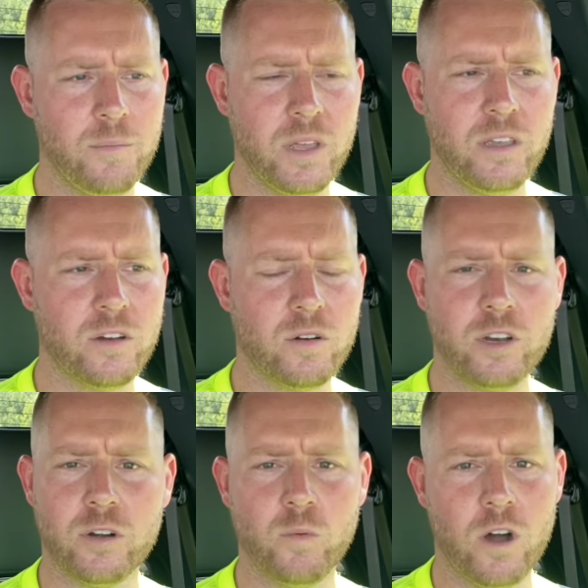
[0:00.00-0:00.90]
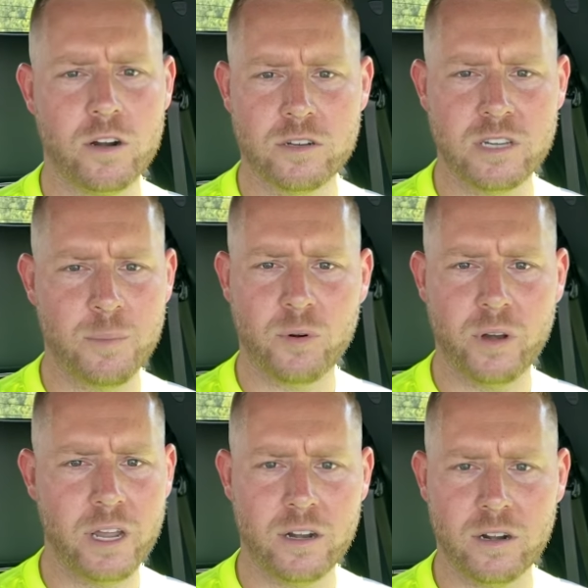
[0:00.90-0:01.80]
your water
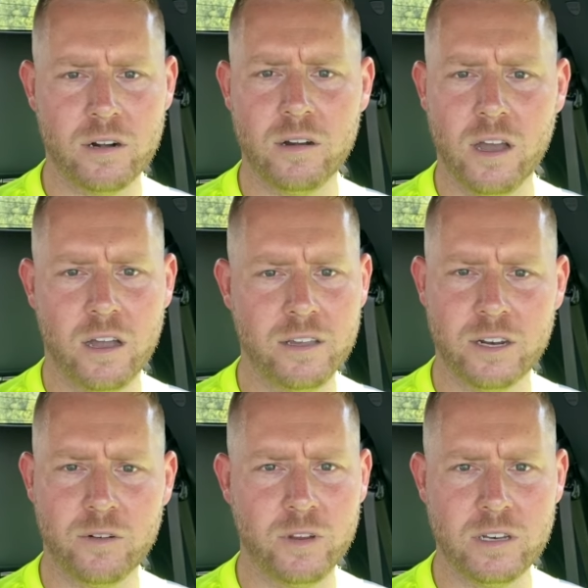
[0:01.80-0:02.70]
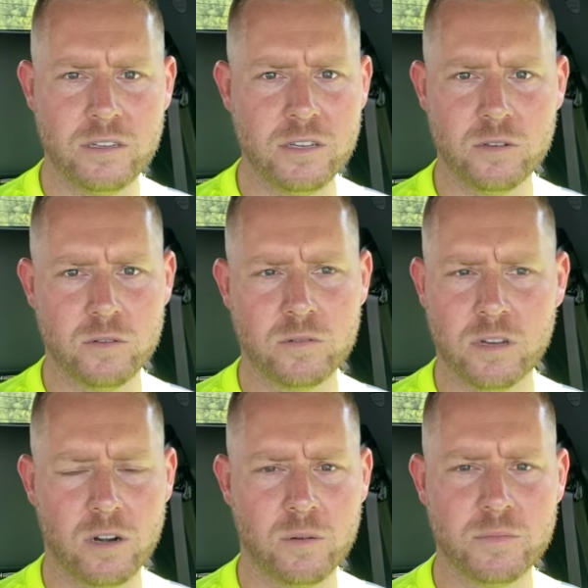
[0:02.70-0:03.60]
separator, you know, in diesel
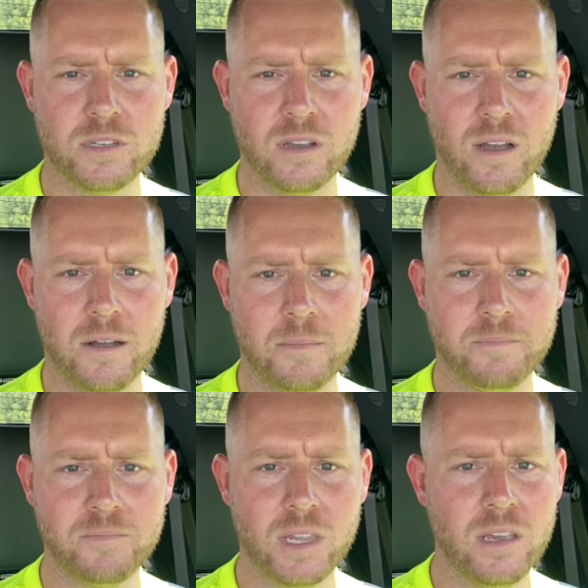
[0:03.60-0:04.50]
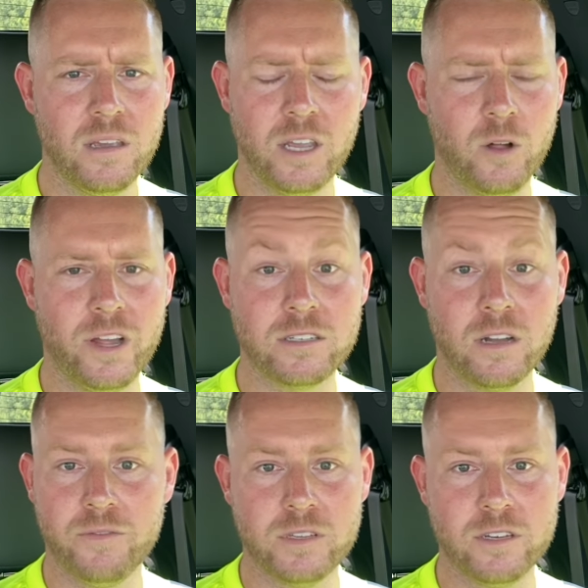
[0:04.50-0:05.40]
terms. You know, that
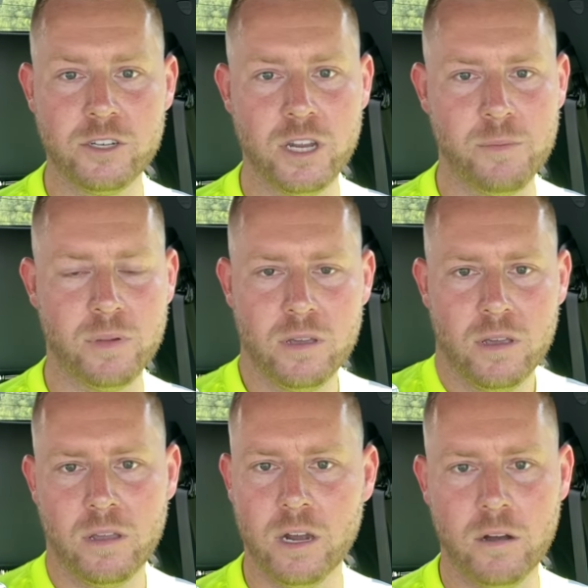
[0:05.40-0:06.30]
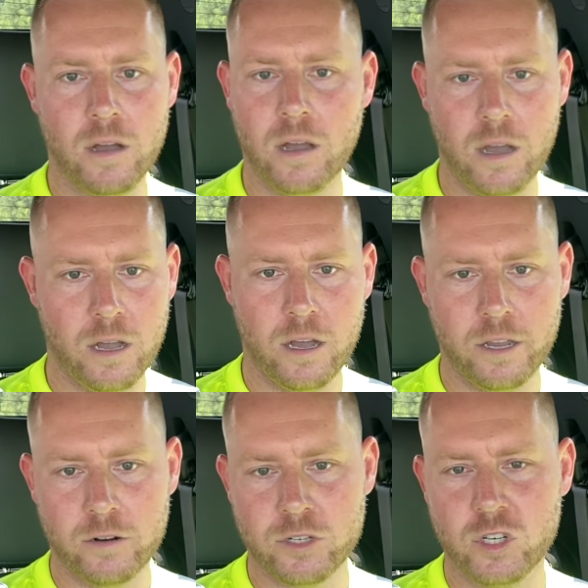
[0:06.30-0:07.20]
stuff isn't cheap. You know,
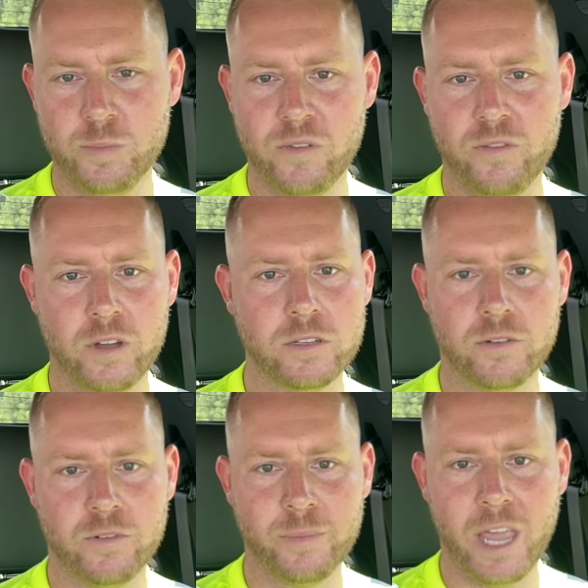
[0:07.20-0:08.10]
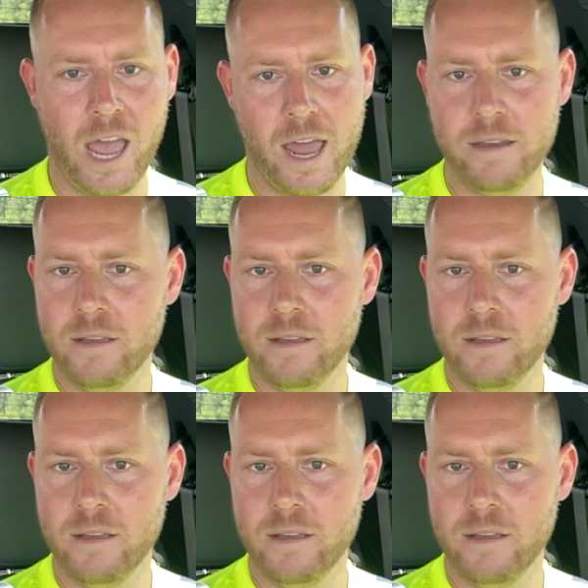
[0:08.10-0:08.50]
a stupid filter from Cat